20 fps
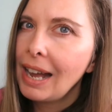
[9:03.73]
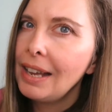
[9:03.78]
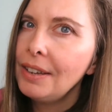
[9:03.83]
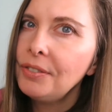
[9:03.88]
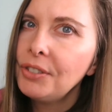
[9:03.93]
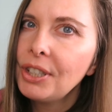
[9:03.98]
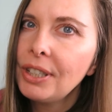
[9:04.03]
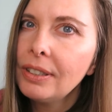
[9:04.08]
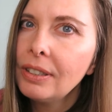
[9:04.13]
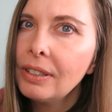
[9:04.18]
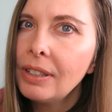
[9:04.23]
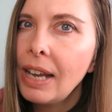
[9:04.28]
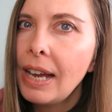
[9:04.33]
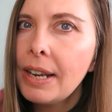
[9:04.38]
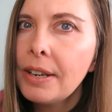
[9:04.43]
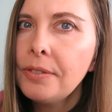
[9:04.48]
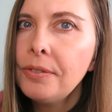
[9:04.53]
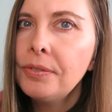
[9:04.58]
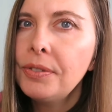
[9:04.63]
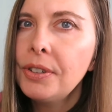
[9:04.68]
I've done a
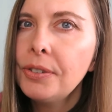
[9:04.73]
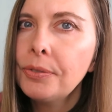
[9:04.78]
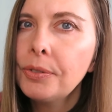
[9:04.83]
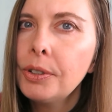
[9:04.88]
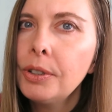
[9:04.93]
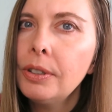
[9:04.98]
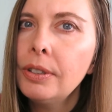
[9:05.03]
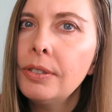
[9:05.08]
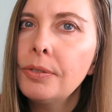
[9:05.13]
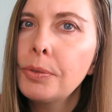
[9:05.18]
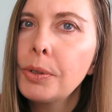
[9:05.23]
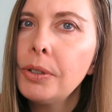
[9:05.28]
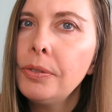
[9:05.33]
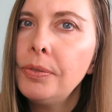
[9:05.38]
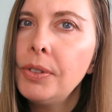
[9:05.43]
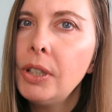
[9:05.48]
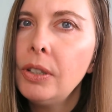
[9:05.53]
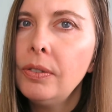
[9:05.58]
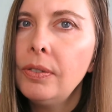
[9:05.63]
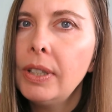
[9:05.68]
lot of different
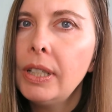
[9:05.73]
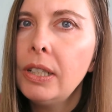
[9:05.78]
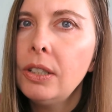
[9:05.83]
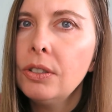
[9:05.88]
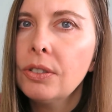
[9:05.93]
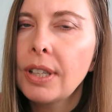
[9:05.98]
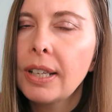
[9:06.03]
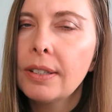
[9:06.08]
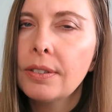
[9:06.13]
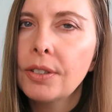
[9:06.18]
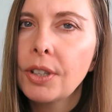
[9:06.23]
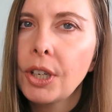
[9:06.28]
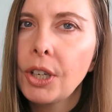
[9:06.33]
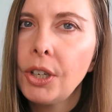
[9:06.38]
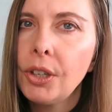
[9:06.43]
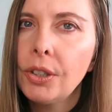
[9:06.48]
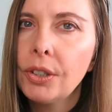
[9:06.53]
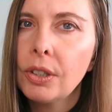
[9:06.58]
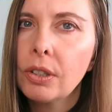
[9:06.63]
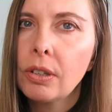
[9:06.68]
review videos on
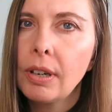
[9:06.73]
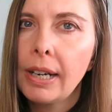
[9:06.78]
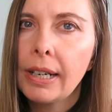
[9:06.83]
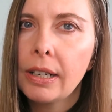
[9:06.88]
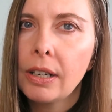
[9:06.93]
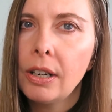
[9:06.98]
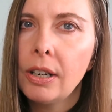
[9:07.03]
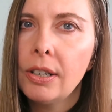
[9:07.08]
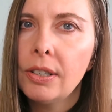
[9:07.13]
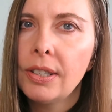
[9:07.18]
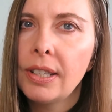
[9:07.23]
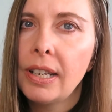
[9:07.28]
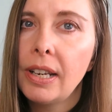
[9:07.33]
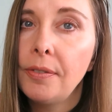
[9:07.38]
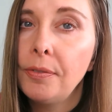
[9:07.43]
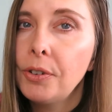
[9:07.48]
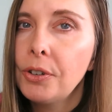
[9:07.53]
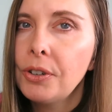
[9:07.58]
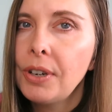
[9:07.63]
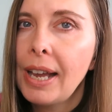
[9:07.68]
secured credit cards, and
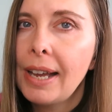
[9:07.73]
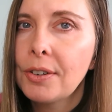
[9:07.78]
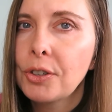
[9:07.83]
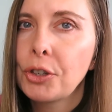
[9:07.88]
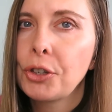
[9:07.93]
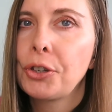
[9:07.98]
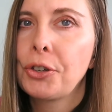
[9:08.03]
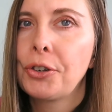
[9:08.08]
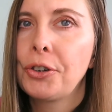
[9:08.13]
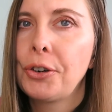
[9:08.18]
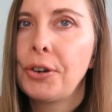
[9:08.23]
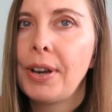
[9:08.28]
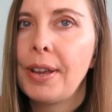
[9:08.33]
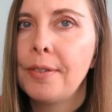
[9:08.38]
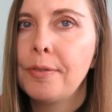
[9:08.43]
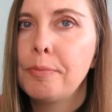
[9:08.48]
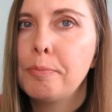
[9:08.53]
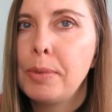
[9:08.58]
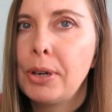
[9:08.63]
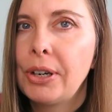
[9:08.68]
if you're not sure
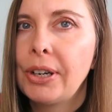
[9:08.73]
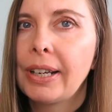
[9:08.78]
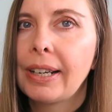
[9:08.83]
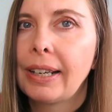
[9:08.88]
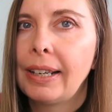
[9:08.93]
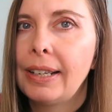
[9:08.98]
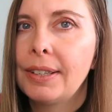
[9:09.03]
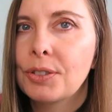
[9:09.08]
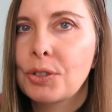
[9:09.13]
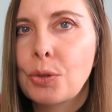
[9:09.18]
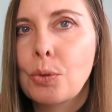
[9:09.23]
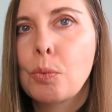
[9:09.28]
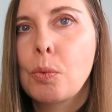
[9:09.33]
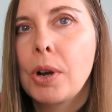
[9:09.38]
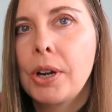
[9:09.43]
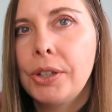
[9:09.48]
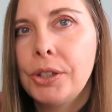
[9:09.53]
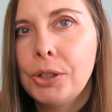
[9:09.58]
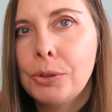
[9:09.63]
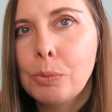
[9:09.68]
if Merrick is the
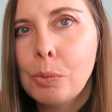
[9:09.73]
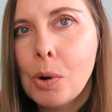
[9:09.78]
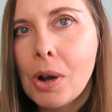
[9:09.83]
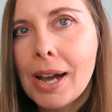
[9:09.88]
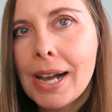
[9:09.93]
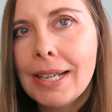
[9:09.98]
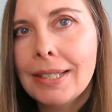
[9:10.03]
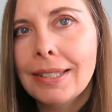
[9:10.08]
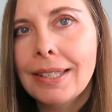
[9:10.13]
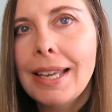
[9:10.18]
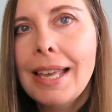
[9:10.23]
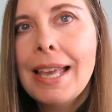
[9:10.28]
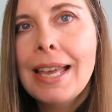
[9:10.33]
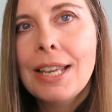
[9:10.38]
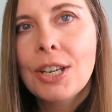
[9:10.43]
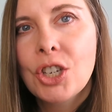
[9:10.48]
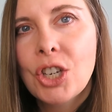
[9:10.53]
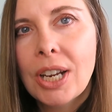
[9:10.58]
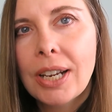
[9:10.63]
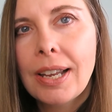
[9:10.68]
one you want,
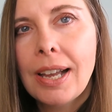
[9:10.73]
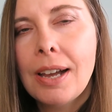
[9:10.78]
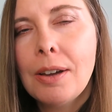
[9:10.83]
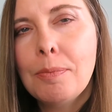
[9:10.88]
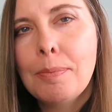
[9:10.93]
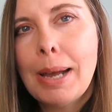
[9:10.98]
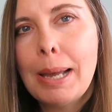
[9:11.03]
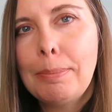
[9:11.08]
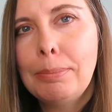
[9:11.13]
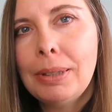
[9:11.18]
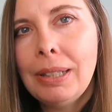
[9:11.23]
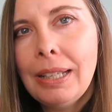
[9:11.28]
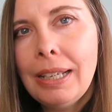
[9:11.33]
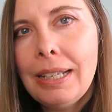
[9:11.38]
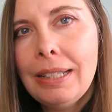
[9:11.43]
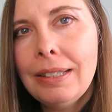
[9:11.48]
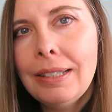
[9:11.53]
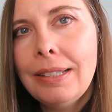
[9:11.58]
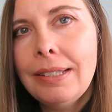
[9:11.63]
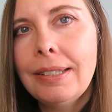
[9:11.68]
check out my
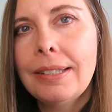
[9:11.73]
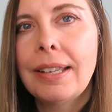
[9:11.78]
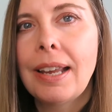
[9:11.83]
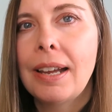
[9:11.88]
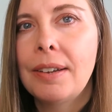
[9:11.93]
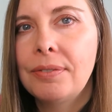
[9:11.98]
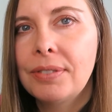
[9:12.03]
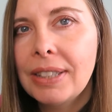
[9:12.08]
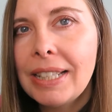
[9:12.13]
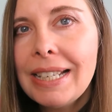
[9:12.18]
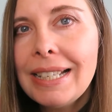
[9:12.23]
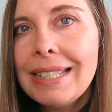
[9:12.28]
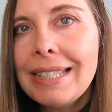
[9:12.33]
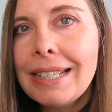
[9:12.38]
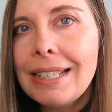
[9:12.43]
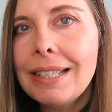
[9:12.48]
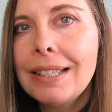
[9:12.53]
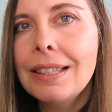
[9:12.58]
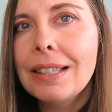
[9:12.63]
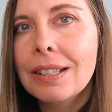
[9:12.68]
playlist. I've linked
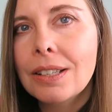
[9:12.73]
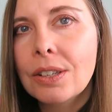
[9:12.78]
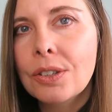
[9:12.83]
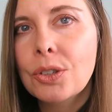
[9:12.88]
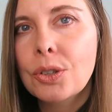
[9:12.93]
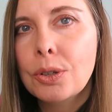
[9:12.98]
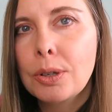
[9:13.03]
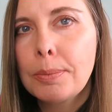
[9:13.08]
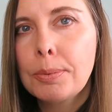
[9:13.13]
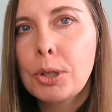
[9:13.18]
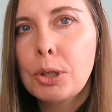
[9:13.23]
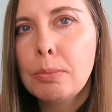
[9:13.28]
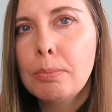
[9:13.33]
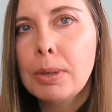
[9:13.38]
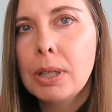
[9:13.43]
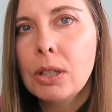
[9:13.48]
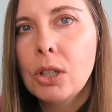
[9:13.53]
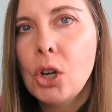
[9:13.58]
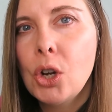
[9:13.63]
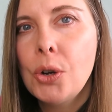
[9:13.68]
it in the description
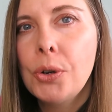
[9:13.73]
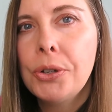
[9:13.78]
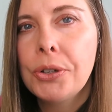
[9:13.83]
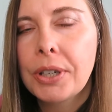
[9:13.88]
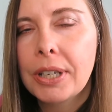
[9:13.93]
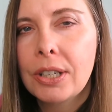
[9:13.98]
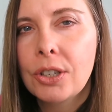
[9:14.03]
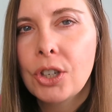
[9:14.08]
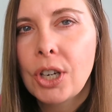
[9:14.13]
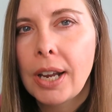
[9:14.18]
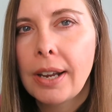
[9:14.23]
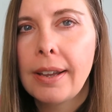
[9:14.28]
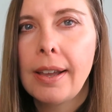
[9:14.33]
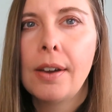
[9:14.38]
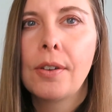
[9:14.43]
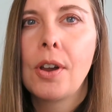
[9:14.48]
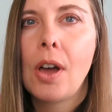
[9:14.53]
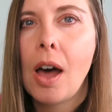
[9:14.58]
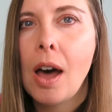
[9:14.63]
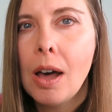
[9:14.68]
below. You can check
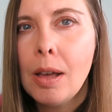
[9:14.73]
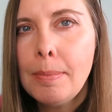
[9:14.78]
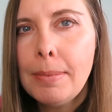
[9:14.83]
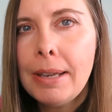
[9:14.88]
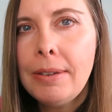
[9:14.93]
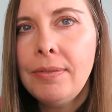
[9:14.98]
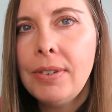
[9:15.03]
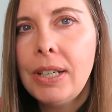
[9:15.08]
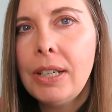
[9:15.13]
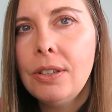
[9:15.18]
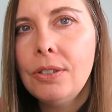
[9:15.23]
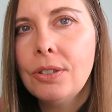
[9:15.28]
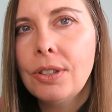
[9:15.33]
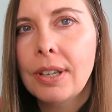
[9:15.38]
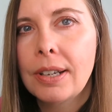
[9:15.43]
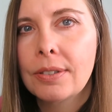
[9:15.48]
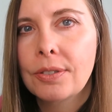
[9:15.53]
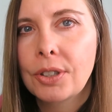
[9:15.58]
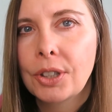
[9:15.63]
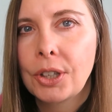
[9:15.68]
out all my
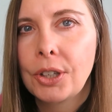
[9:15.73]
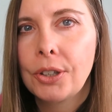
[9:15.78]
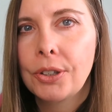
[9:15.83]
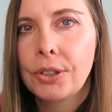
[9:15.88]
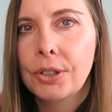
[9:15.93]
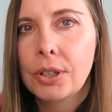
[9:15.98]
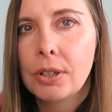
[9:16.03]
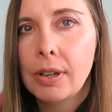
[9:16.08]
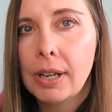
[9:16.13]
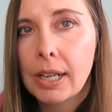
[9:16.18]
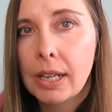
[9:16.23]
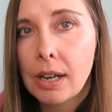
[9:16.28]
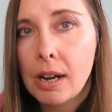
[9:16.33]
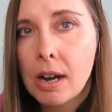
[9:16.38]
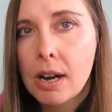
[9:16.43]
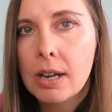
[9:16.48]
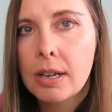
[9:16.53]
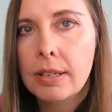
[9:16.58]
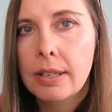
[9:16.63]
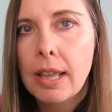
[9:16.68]
videos on secured credit
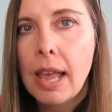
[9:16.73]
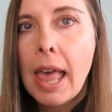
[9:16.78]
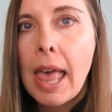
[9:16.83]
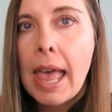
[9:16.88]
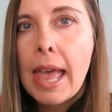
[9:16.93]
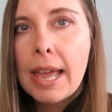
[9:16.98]
cards.